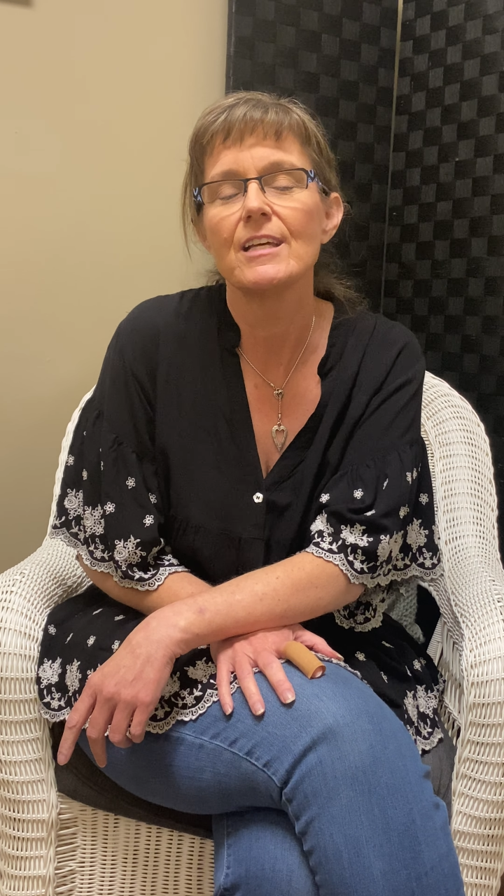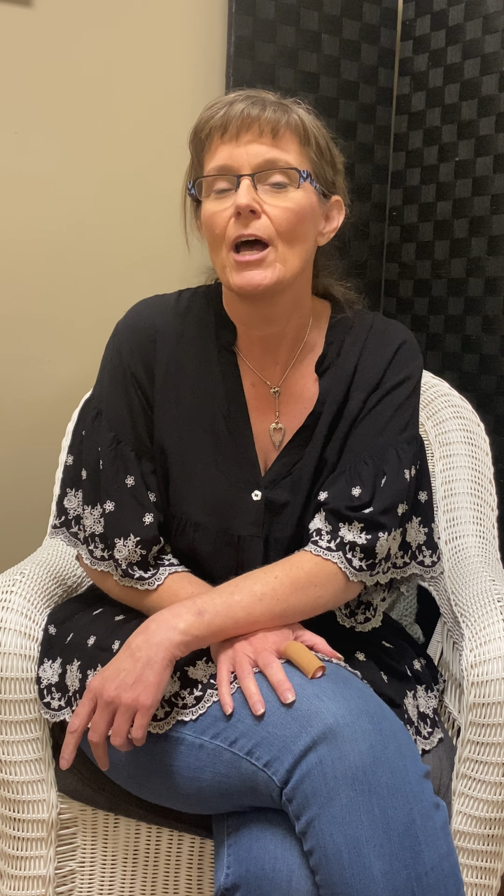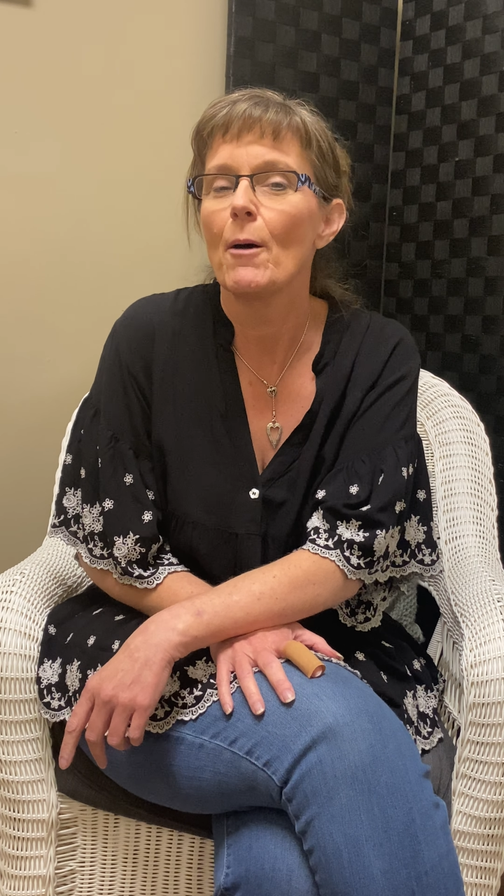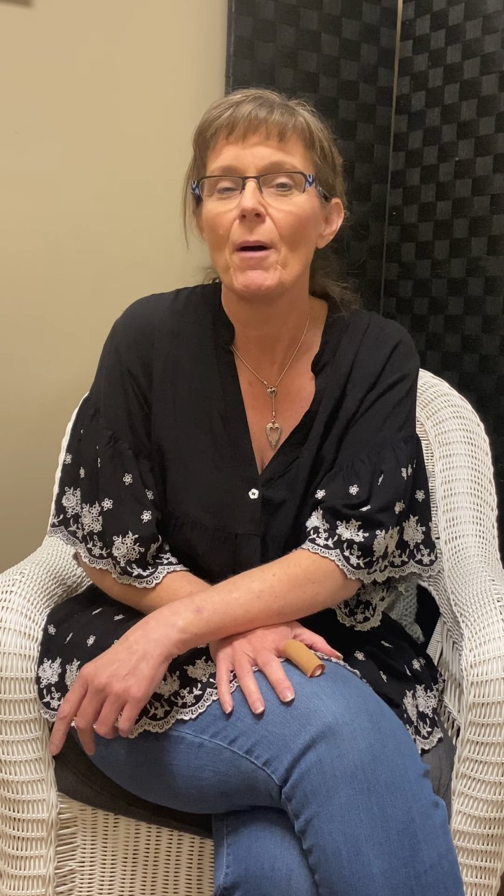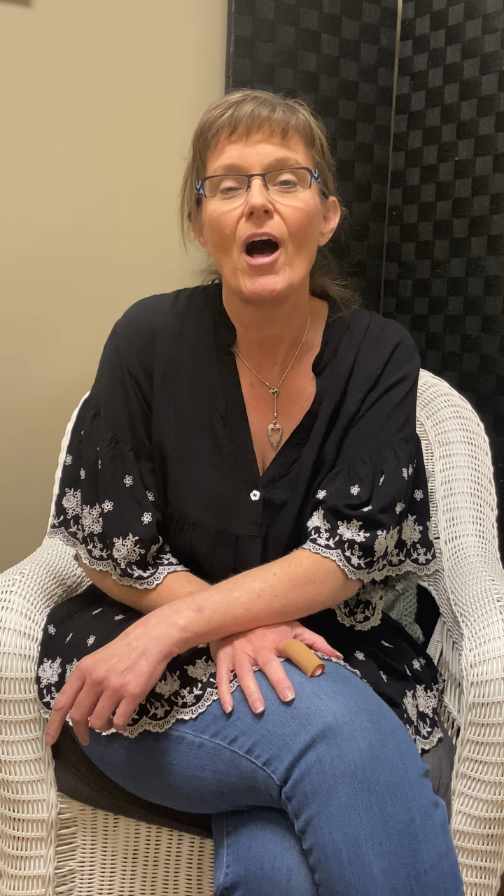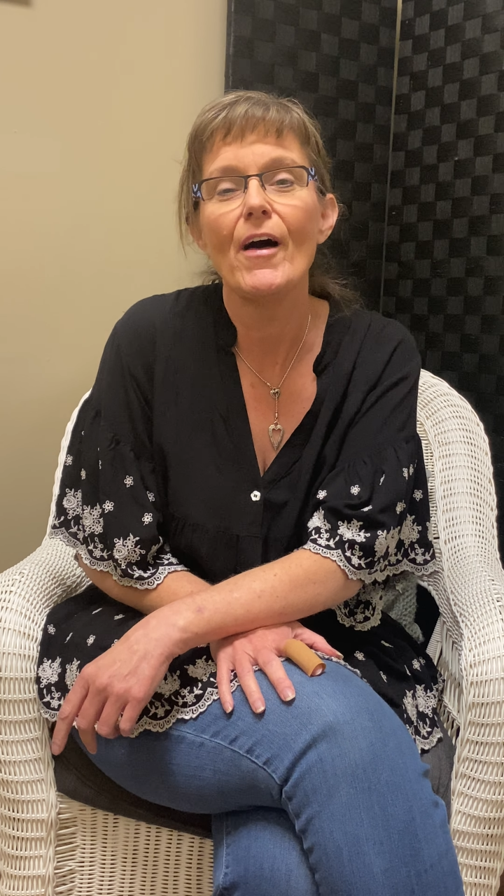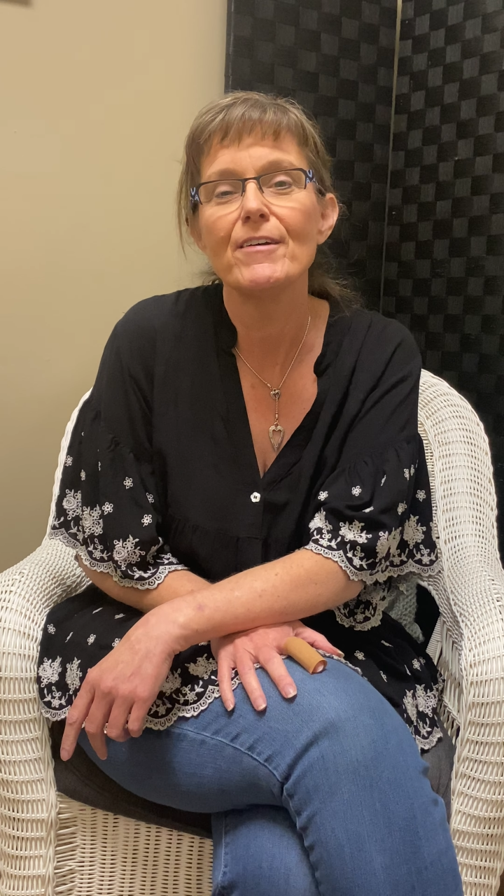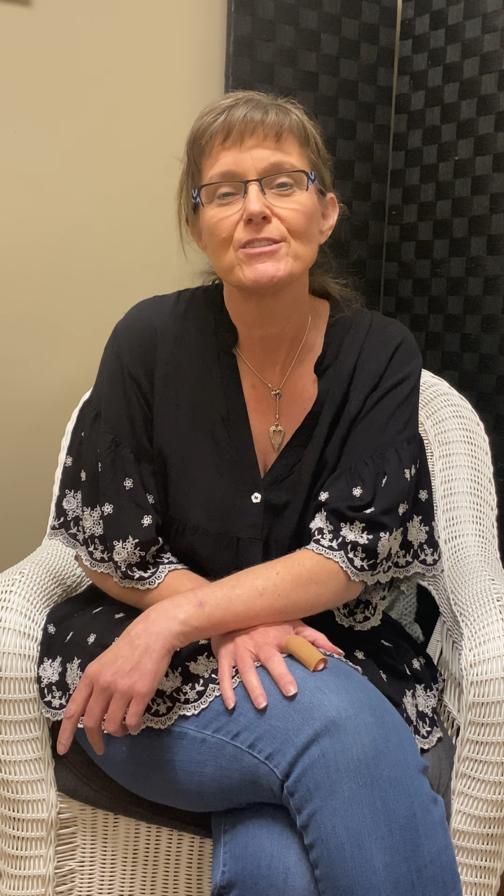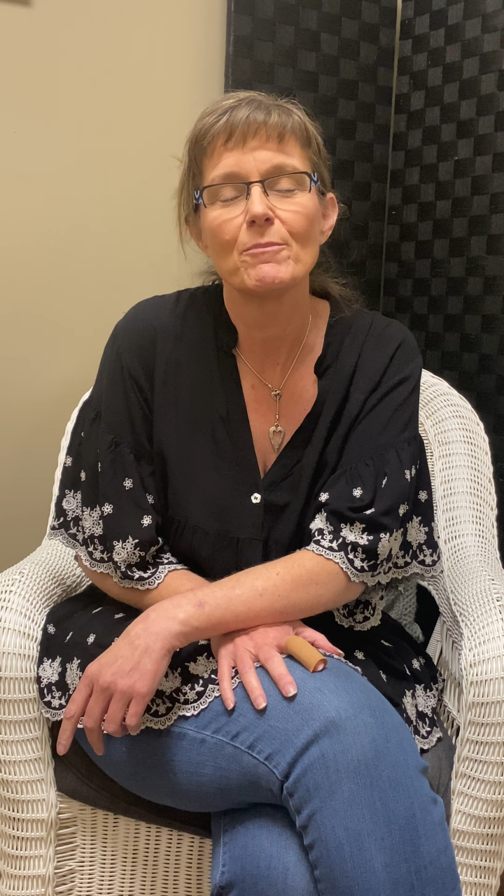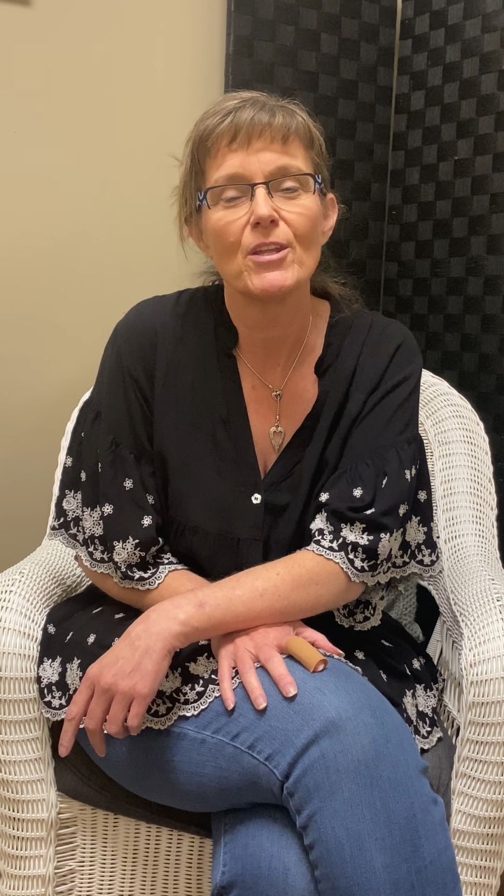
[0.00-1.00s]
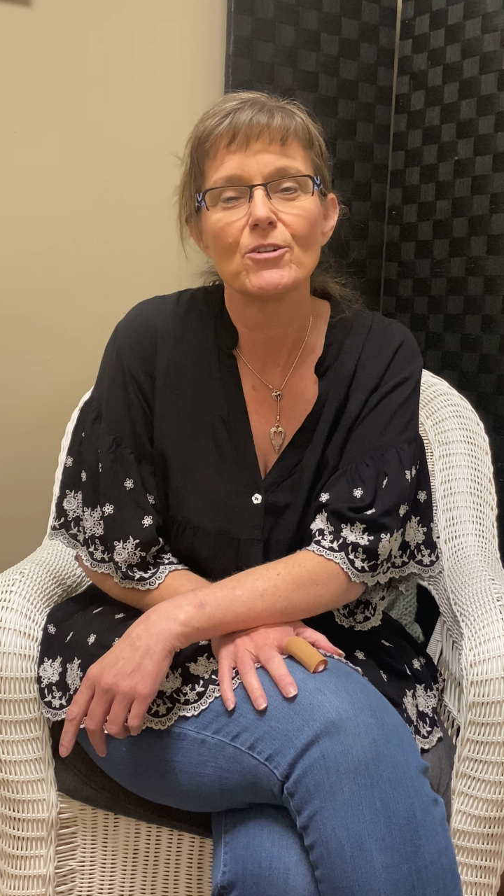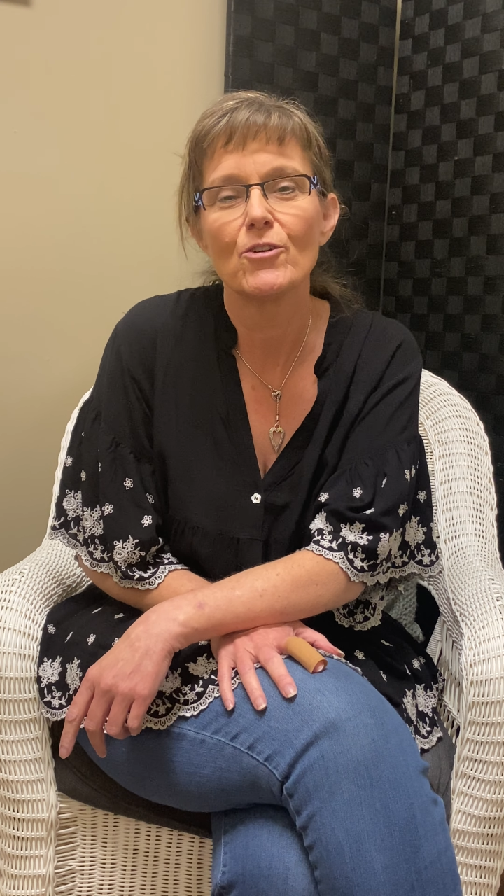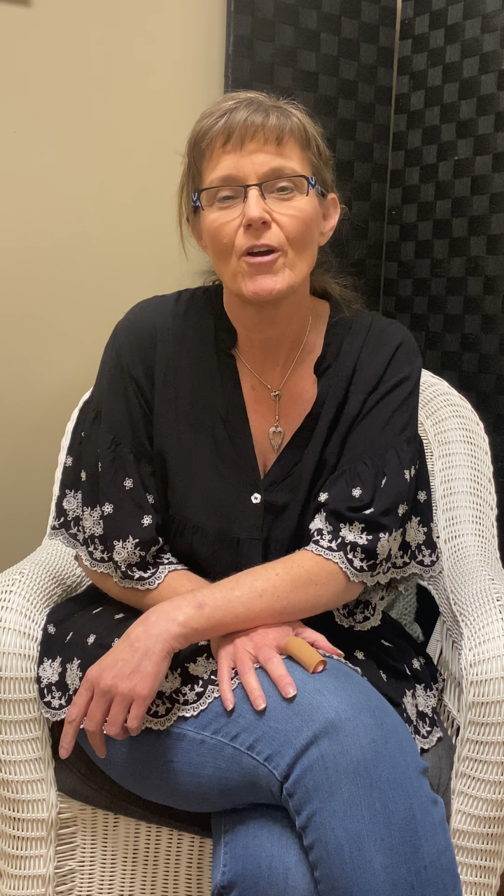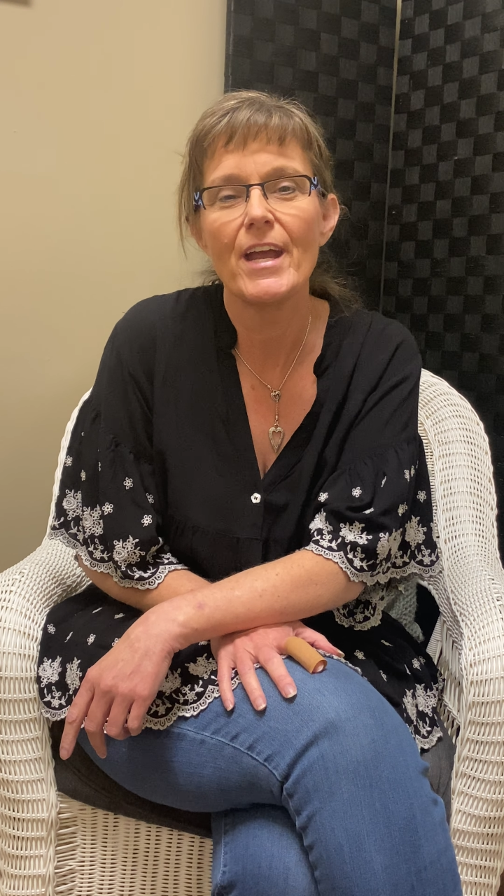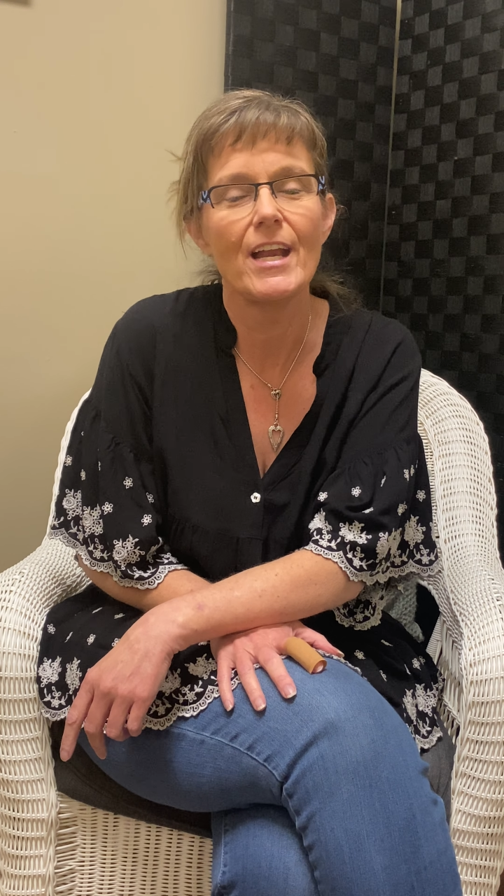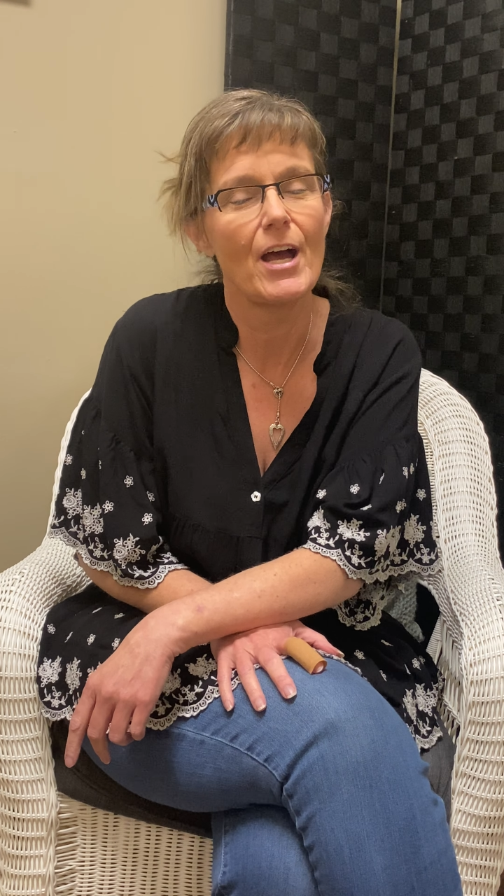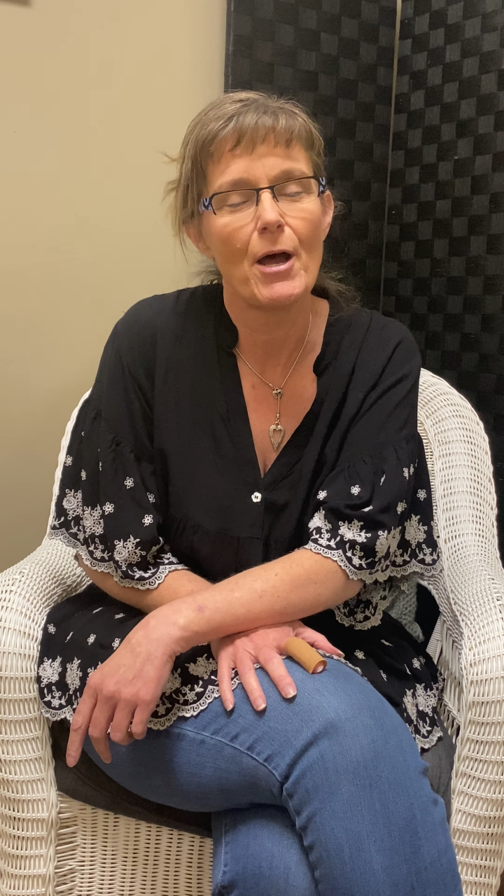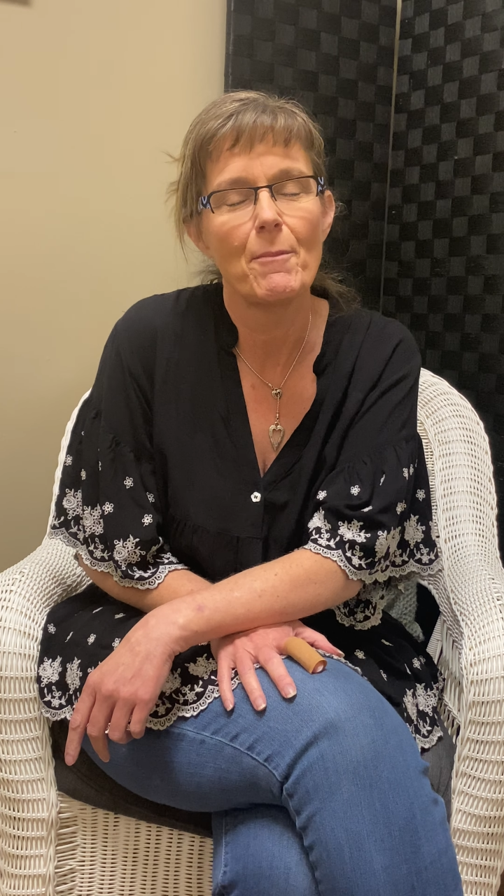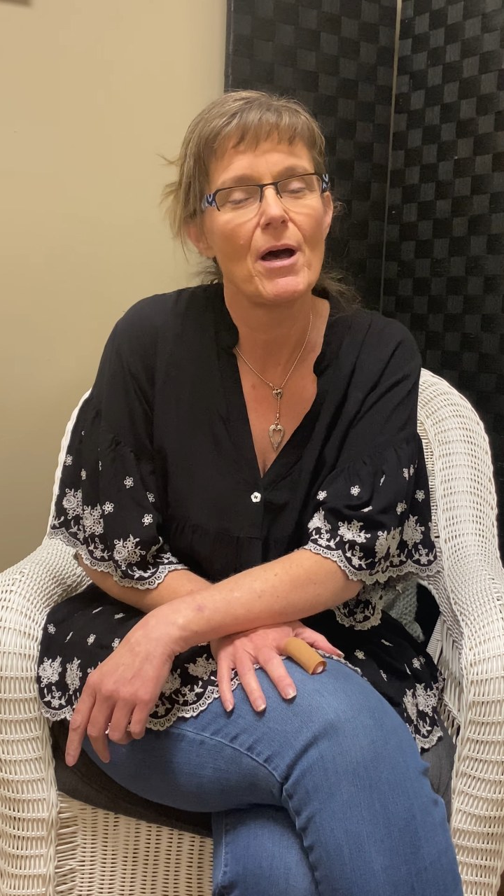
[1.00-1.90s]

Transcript: Um, I'll have some other great um,